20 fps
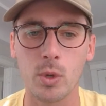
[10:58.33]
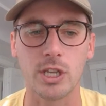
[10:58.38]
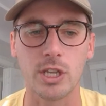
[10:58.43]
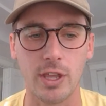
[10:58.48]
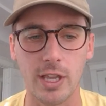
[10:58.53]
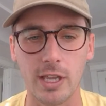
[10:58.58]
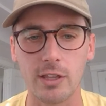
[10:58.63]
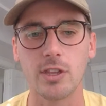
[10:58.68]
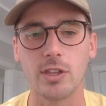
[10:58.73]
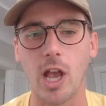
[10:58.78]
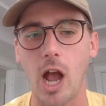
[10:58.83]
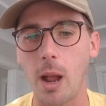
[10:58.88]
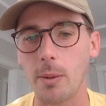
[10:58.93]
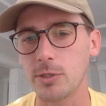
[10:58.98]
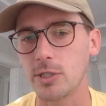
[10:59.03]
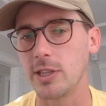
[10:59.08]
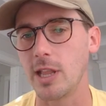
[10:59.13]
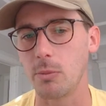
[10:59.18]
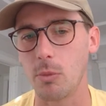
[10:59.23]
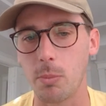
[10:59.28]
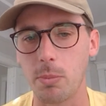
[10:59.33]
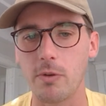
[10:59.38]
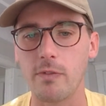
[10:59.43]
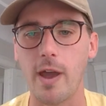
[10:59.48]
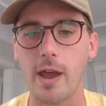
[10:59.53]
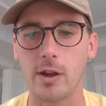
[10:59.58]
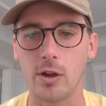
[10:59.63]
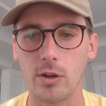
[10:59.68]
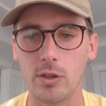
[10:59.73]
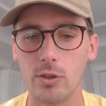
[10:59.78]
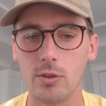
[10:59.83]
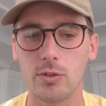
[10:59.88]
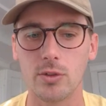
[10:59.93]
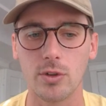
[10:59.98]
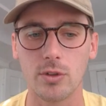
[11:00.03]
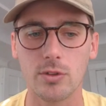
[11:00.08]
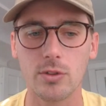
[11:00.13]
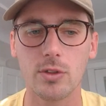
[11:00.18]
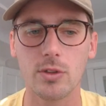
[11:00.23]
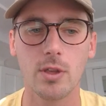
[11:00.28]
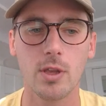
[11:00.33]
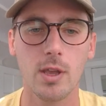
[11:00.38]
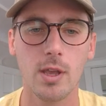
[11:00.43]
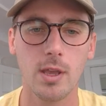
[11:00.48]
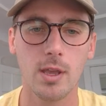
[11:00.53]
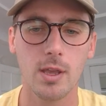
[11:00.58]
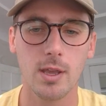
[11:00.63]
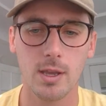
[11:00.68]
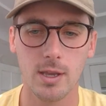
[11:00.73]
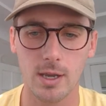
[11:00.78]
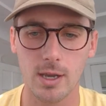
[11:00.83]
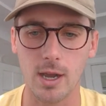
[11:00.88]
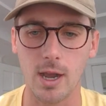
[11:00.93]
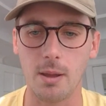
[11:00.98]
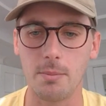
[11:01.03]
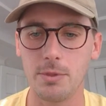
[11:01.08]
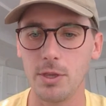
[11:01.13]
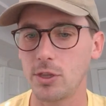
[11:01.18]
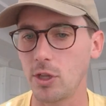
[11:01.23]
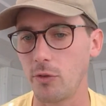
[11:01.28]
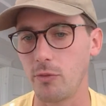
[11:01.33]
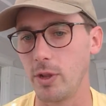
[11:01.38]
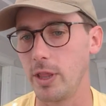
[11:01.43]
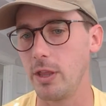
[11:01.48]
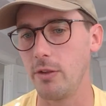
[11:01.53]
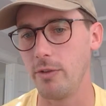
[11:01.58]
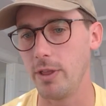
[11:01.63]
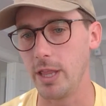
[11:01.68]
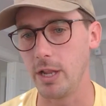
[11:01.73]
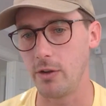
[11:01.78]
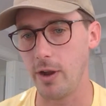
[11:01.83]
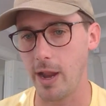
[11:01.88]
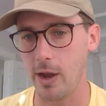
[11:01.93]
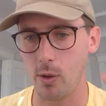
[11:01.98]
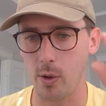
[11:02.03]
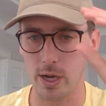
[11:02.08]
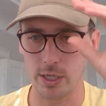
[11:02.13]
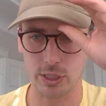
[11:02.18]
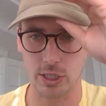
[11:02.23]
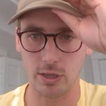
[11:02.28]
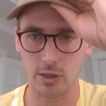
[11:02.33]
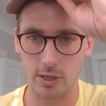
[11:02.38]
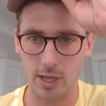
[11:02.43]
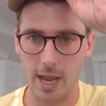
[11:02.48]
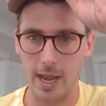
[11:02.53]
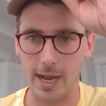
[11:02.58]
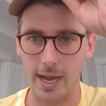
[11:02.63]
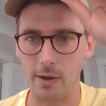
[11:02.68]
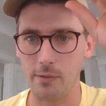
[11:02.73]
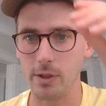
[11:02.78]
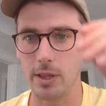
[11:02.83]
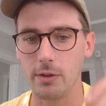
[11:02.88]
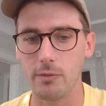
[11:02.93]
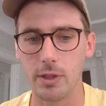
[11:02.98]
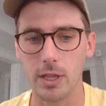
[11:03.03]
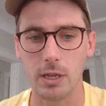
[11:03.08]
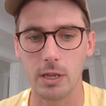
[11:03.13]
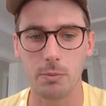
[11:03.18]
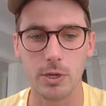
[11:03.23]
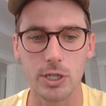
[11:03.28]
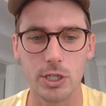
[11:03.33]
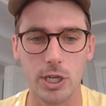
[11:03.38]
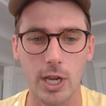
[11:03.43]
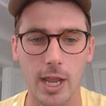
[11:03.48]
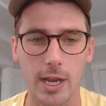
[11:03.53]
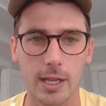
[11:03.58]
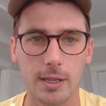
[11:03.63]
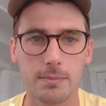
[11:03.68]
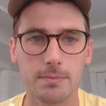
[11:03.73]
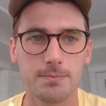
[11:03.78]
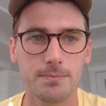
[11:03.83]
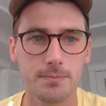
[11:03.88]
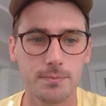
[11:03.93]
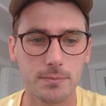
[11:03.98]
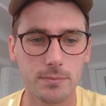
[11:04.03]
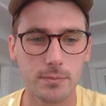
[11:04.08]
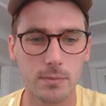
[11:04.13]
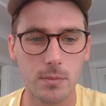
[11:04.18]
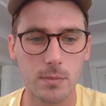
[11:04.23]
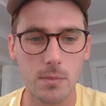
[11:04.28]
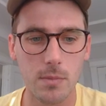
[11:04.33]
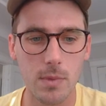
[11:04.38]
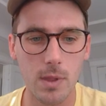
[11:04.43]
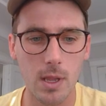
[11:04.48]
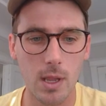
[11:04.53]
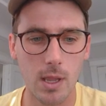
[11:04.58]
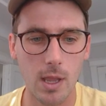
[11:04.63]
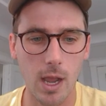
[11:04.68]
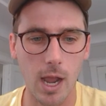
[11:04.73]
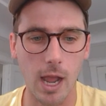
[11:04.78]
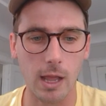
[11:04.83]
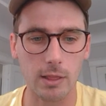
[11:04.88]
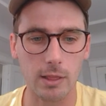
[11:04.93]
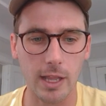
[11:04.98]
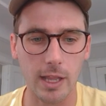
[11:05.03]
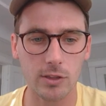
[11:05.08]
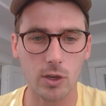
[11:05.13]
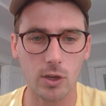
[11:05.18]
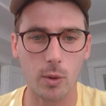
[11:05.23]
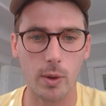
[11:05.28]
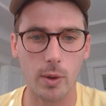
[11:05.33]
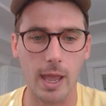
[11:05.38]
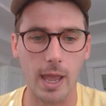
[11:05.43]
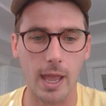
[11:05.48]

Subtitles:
which I think is the option that we'll provide our users. These are really, really great questions, Nate. I really, really appreciate it. Let's